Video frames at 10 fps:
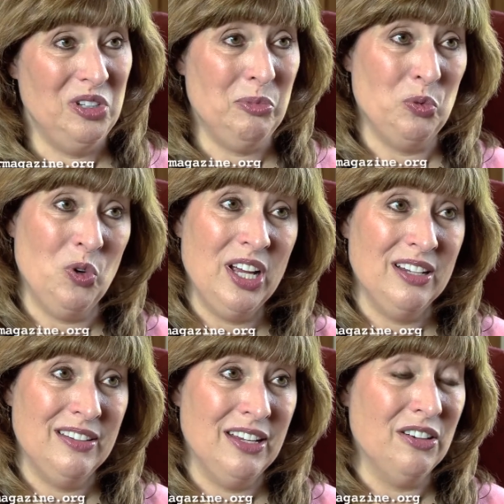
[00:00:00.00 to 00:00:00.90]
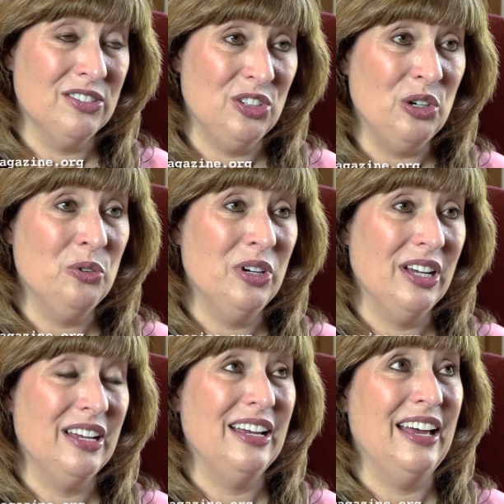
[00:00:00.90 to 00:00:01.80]
number one, there is no
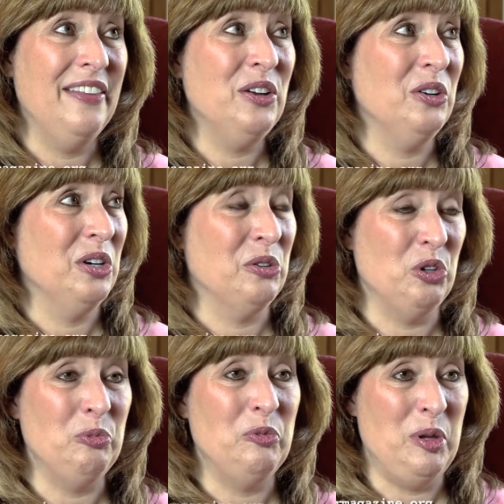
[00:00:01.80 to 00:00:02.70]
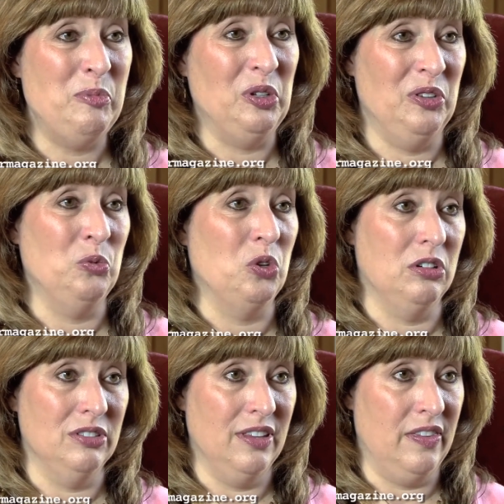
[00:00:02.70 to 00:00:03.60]
other group of people in the
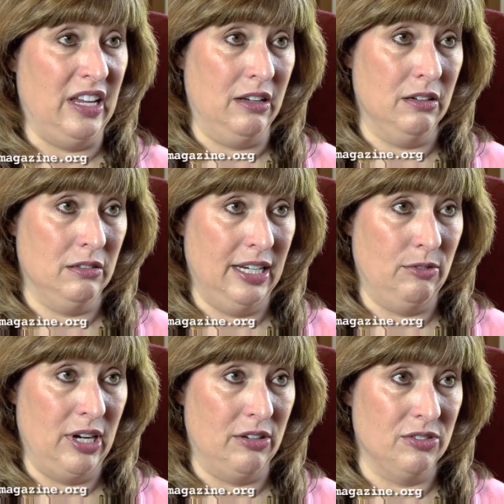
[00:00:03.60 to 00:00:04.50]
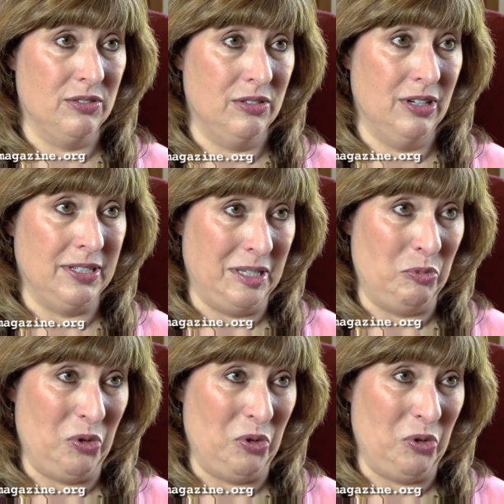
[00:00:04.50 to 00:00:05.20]
world that think like writers except